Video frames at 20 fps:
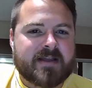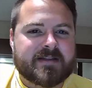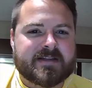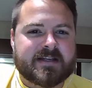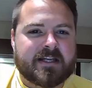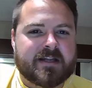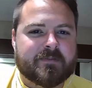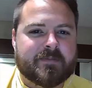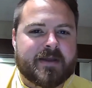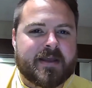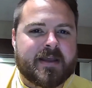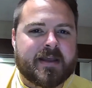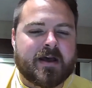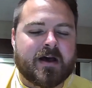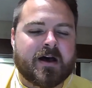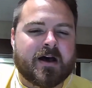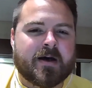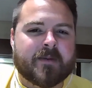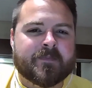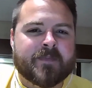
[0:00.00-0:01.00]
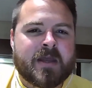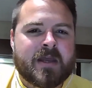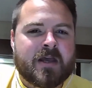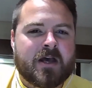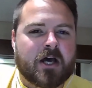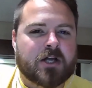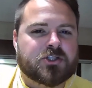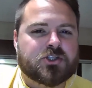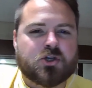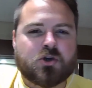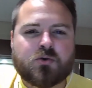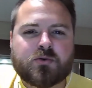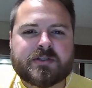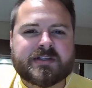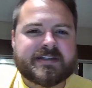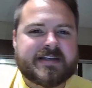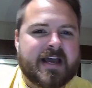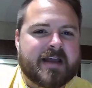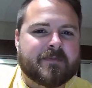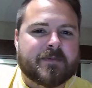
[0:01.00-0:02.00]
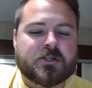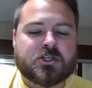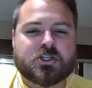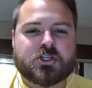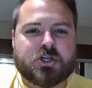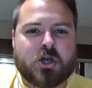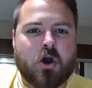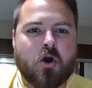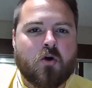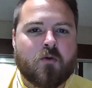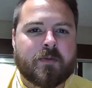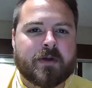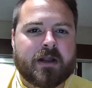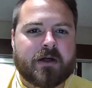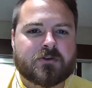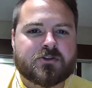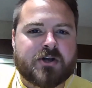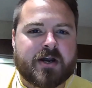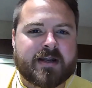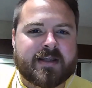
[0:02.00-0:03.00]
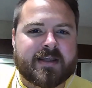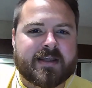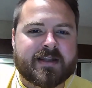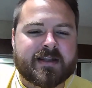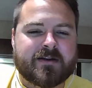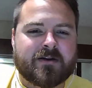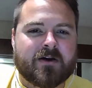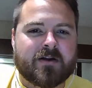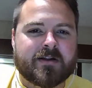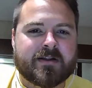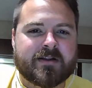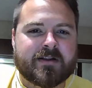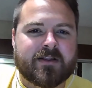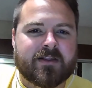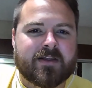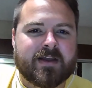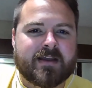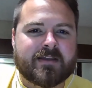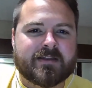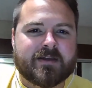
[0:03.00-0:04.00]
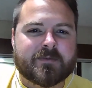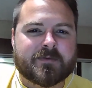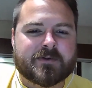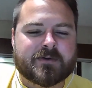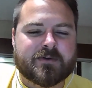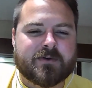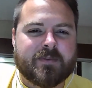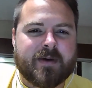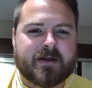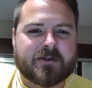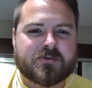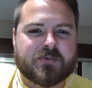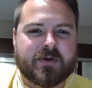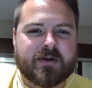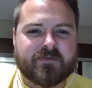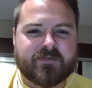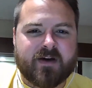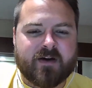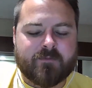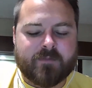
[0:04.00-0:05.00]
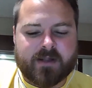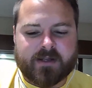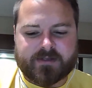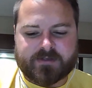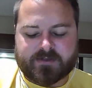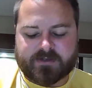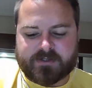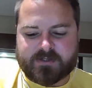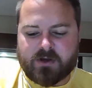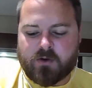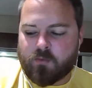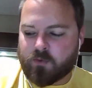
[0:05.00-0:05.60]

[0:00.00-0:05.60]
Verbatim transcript: it's going to be um, a two segment show, but I'll try to get it on in the length up to about 25 minutes or so.